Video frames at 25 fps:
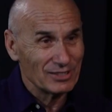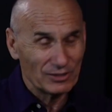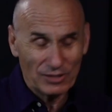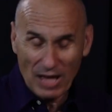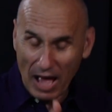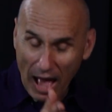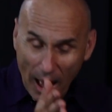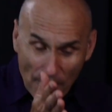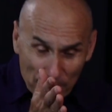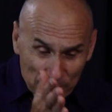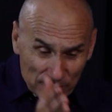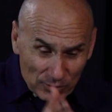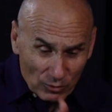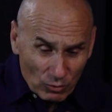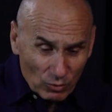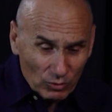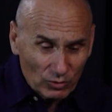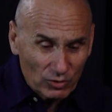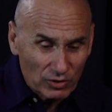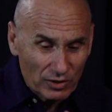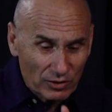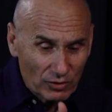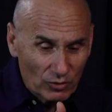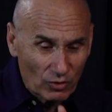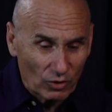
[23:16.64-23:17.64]
It is
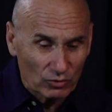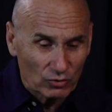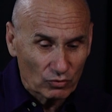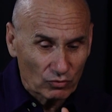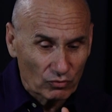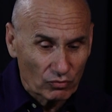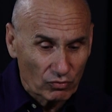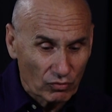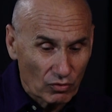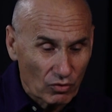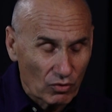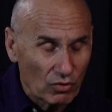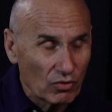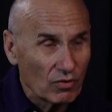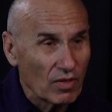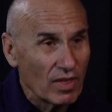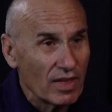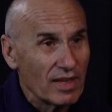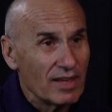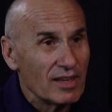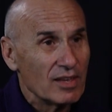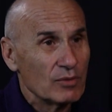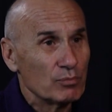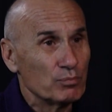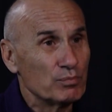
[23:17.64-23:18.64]
absolutely not true
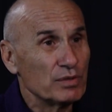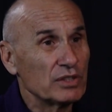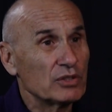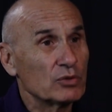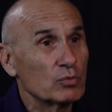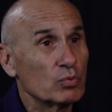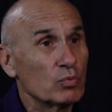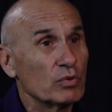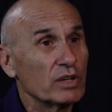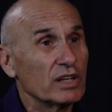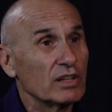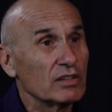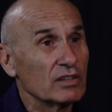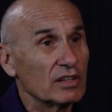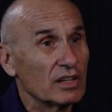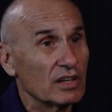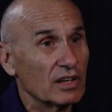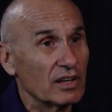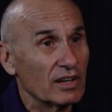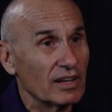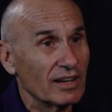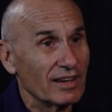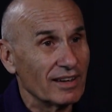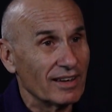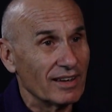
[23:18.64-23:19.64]
between
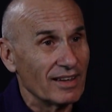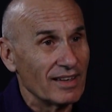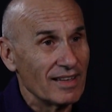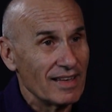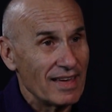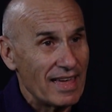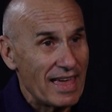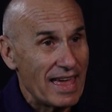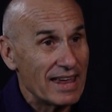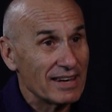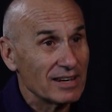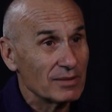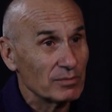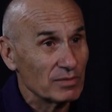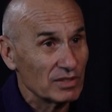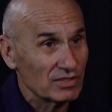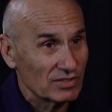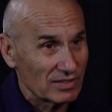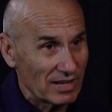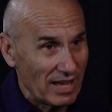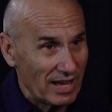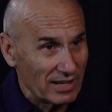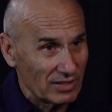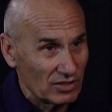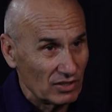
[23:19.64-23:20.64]

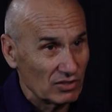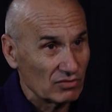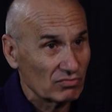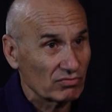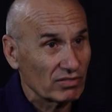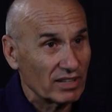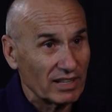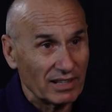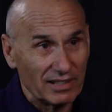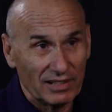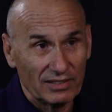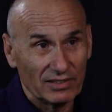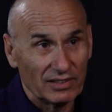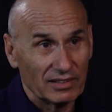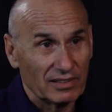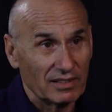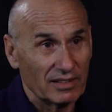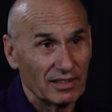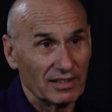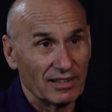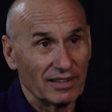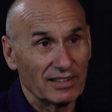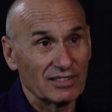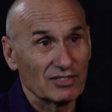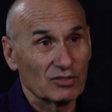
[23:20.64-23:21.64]
enemies like Israel and
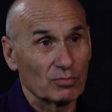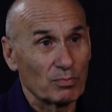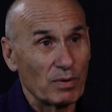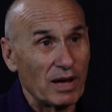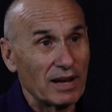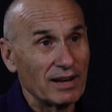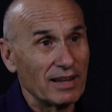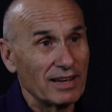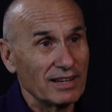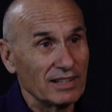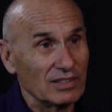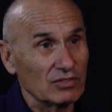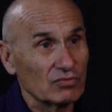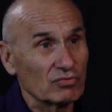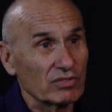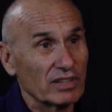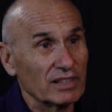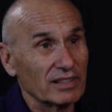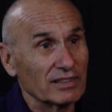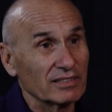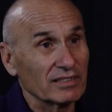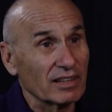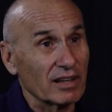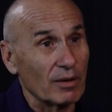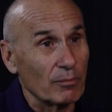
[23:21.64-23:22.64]
Hezbollah,
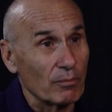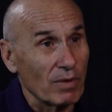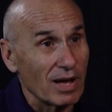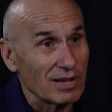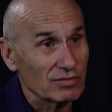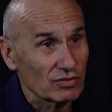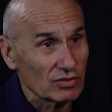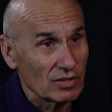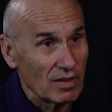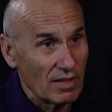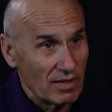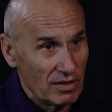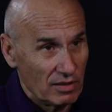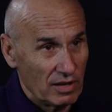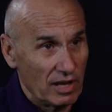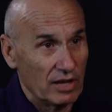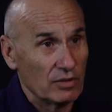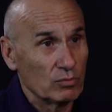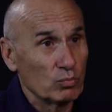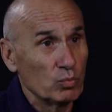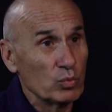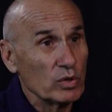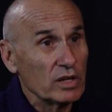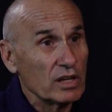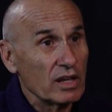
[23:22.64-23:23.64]
Israel and Hamas,
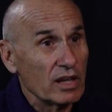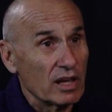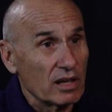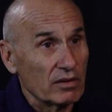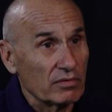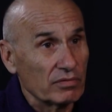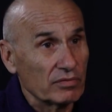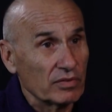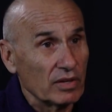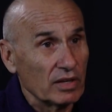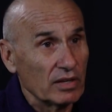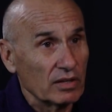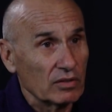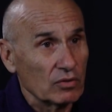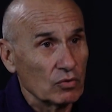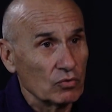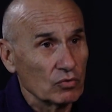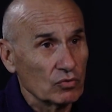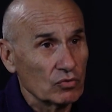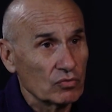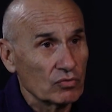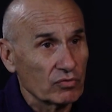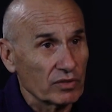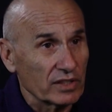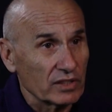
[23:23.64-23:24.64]
and we have a
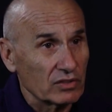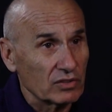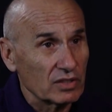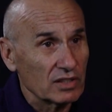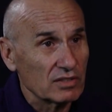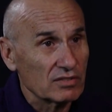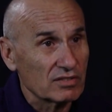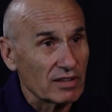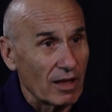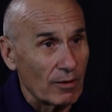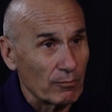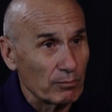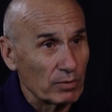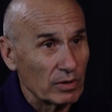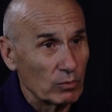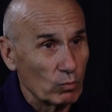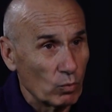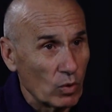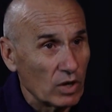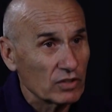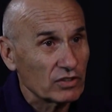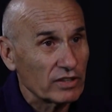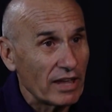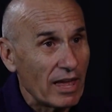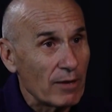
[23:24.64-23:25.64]
concrete example.
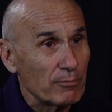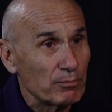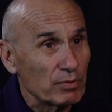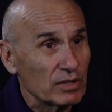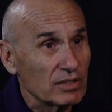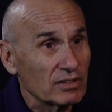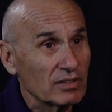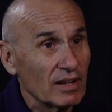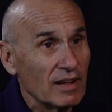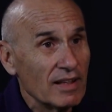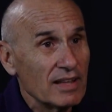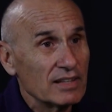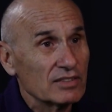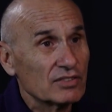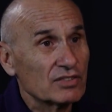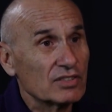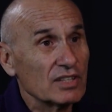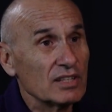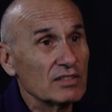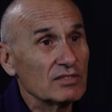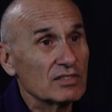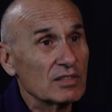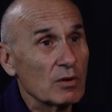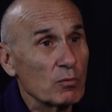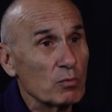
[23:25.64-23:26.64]
What happened
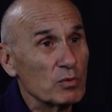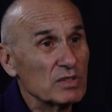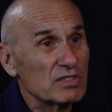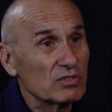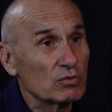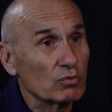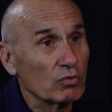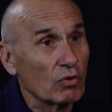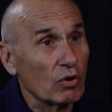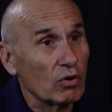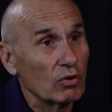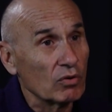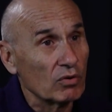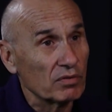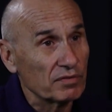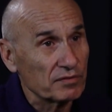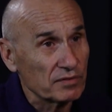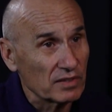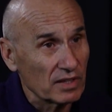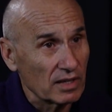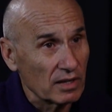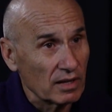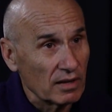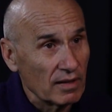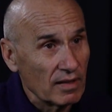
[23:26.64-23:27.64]
since the withdrawal of
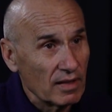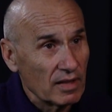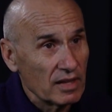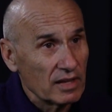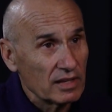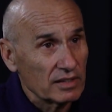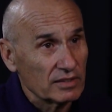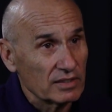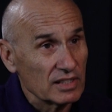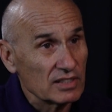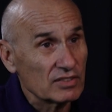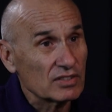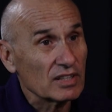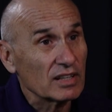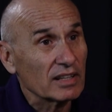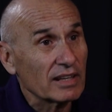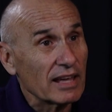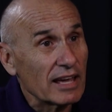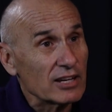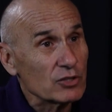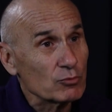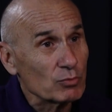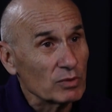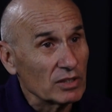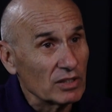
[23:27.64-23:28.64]
the
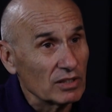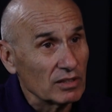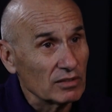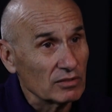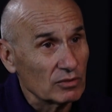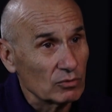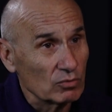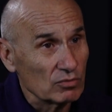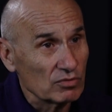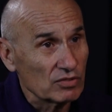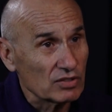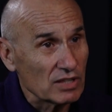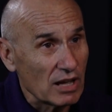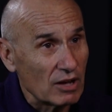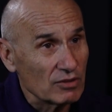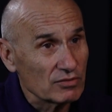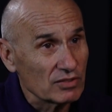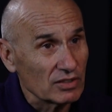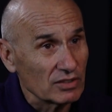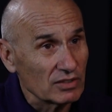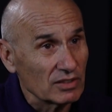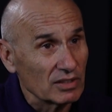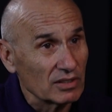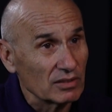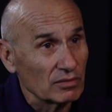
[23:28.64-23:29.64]
disengagement in
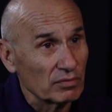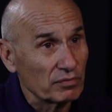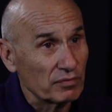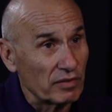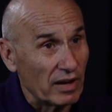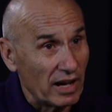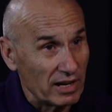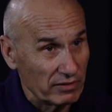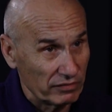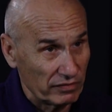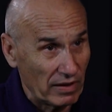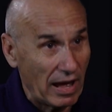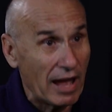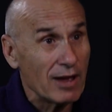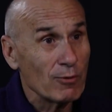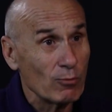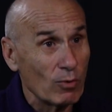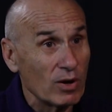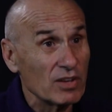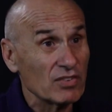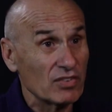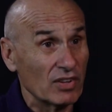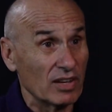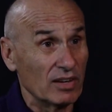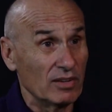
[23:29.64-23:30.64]
2005, I
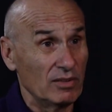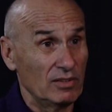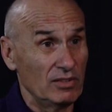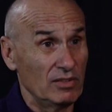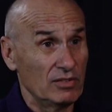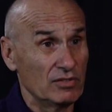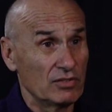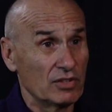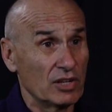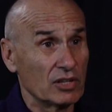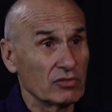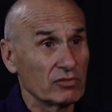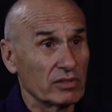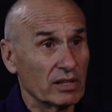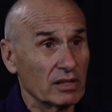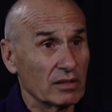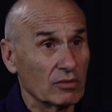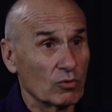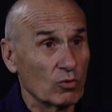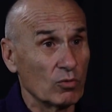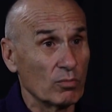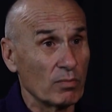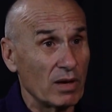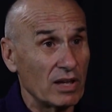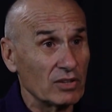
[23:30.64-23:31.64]
was a general
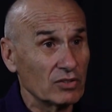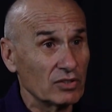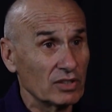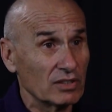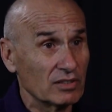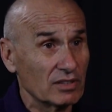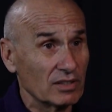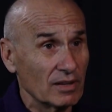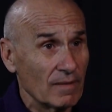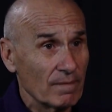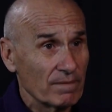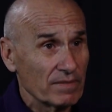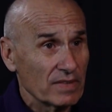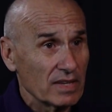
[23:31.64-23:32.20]
commanded